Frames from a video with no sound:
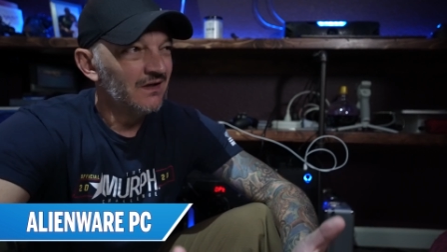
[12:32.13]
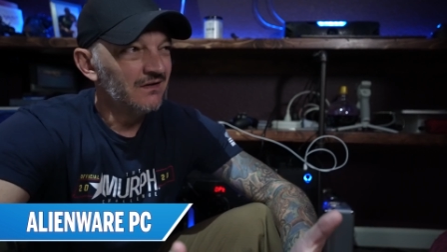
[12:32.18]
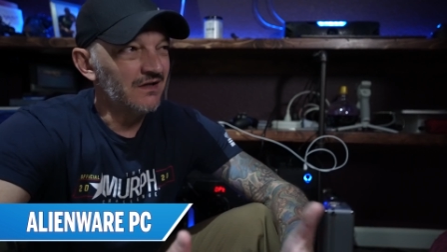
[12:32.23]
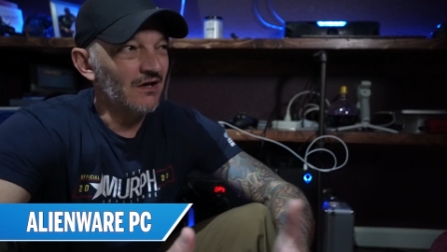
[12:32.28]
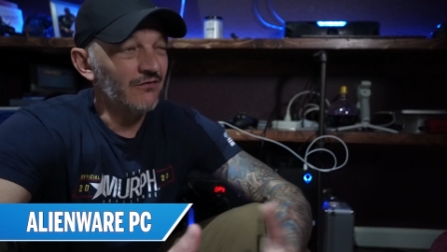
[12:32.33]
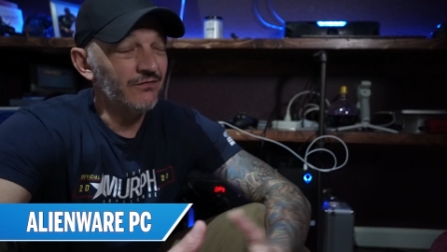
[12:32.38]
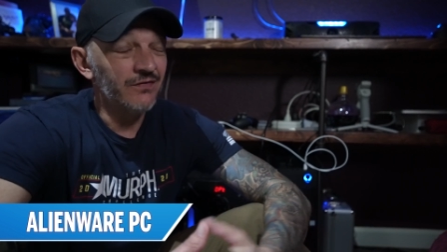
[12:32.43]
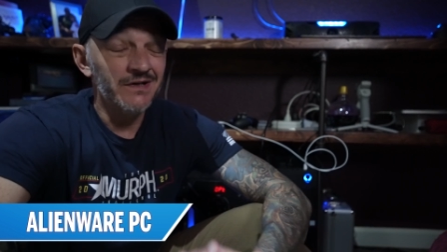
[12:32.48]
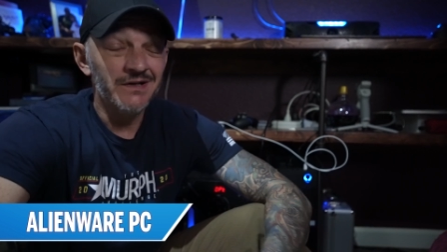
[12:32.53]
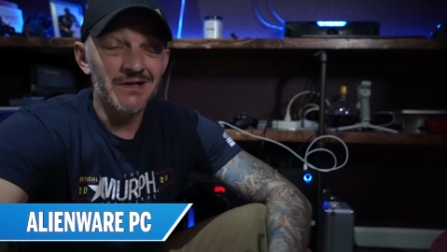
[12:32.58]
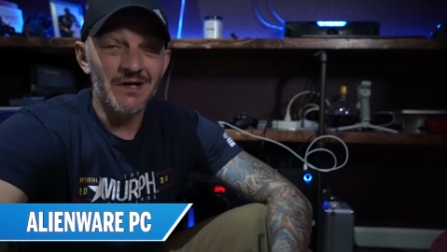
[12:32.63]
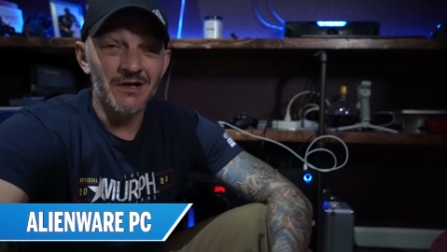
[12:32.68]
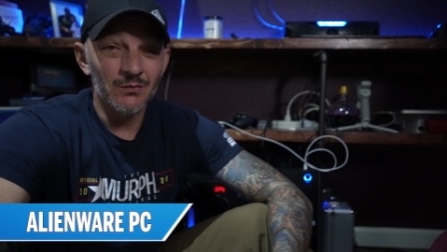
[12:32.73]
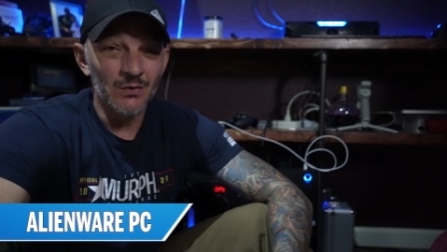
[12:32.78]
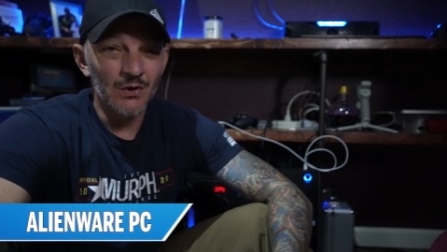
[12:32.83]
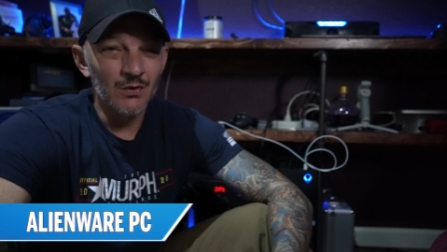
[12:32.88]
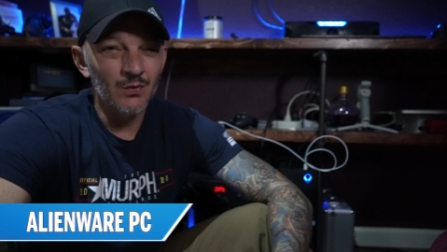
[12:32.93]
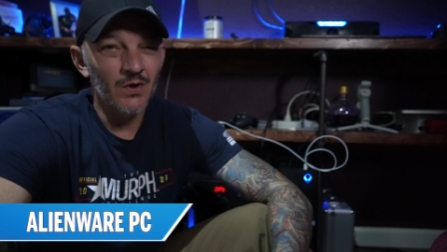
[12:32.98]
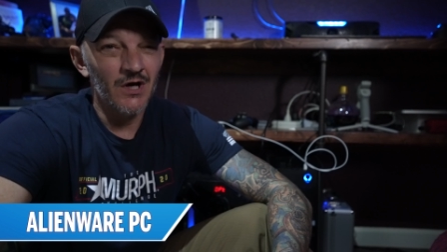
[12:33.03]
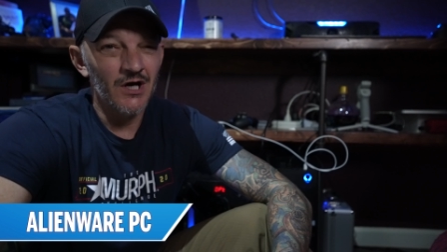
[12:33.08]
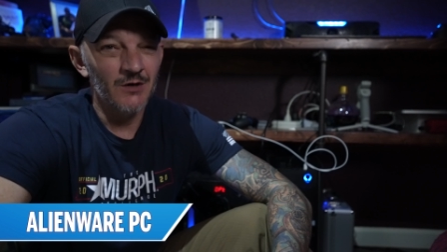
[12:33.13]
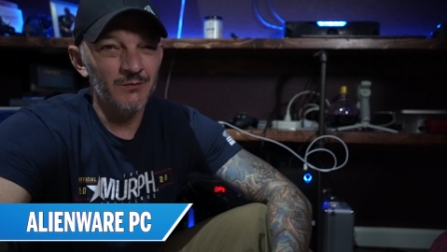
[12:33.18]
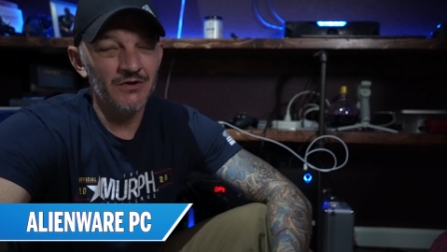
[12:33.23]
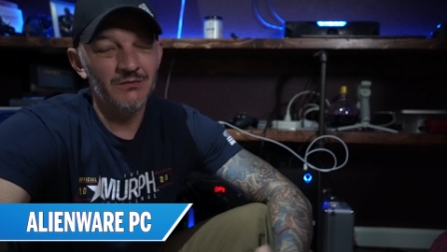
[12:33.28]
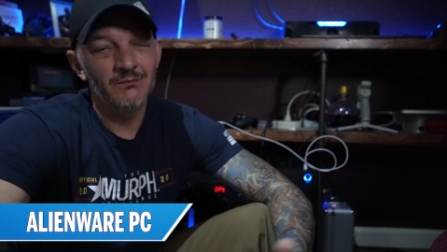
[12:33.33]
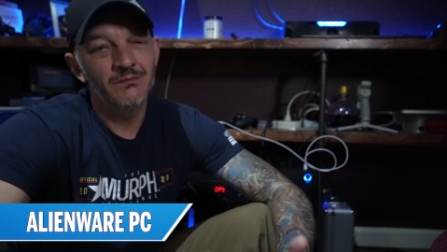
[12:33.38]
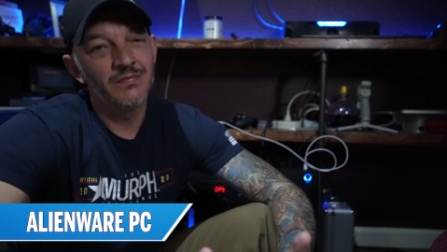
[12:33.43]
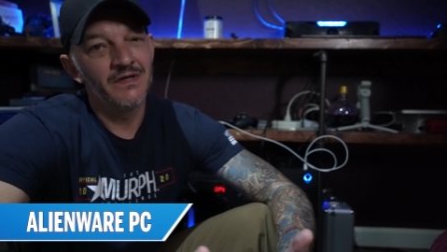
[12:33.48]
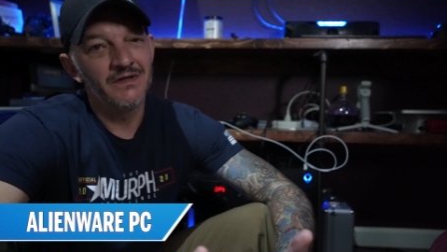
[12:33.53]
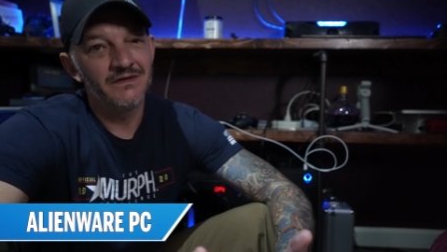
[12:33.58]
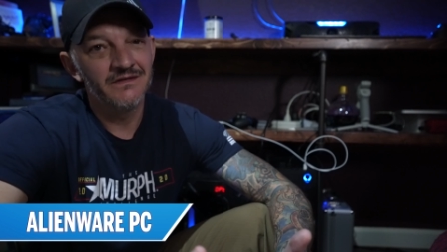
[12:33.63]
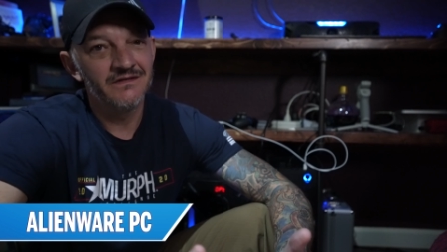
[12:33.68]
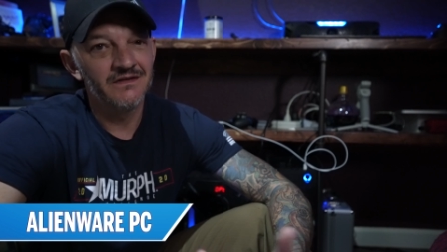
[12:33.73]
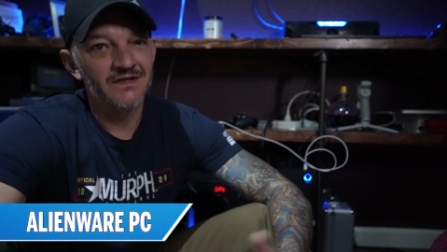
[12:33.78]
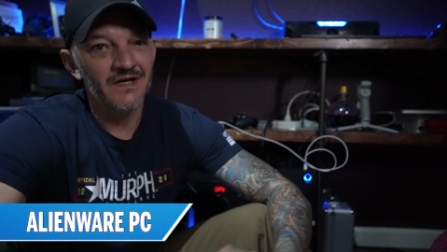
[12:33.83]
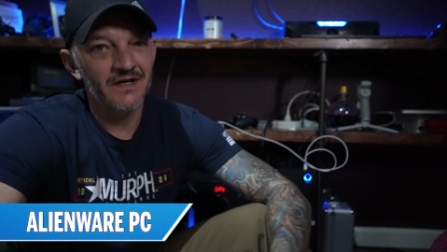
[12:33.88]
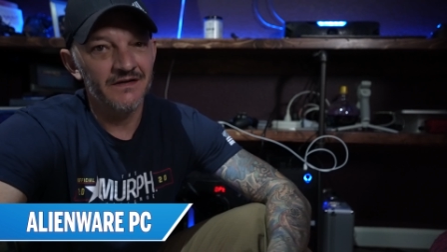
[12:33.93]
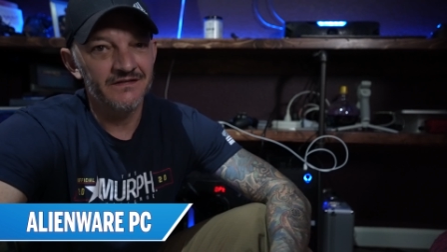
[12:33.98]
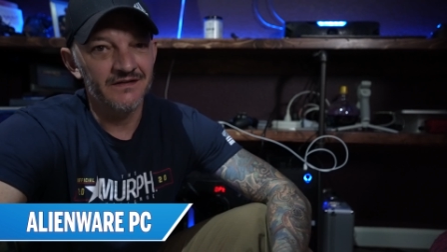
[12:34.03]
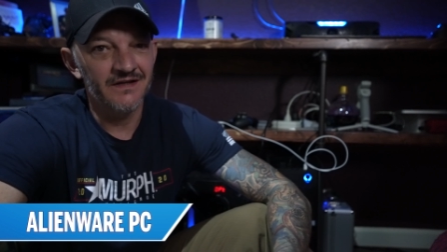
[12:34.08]
Definitely not a requirement, but it's
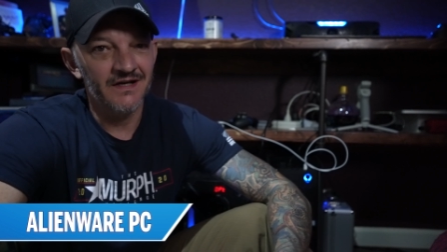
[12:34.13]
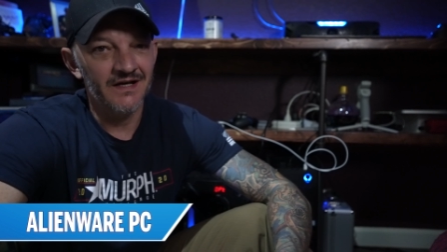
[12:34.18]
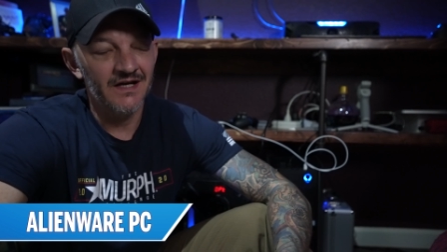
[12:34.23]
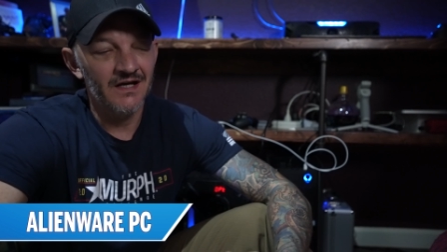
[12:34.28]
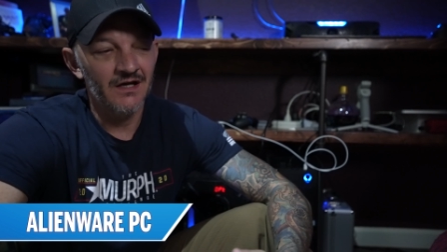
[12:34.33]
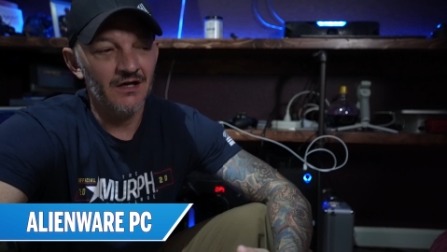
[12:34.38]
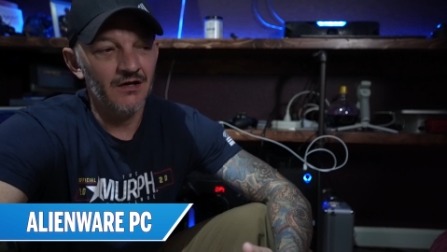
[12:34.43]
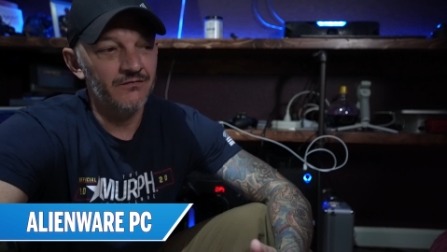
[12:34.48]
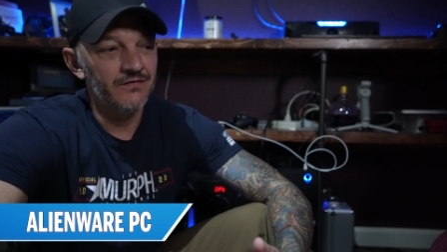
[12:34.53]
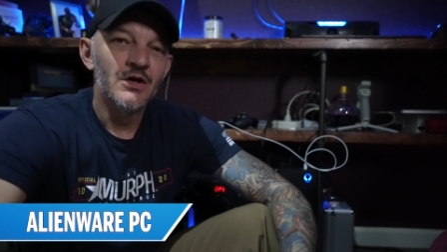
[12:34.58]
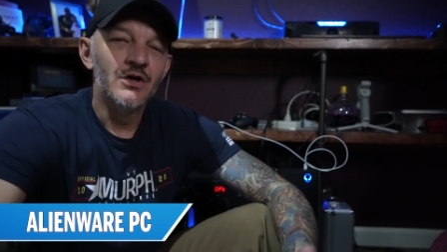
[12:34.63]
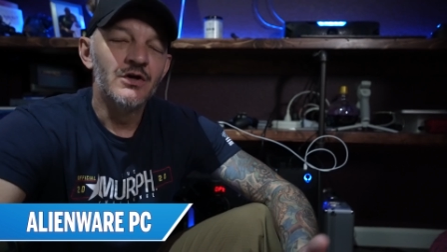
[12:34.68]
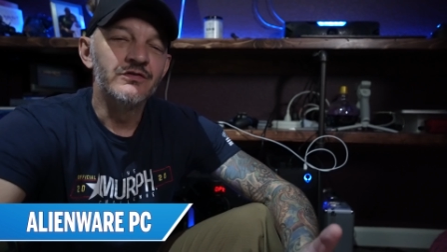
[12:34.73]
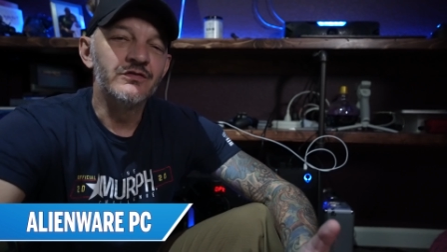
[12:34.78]
nice to have.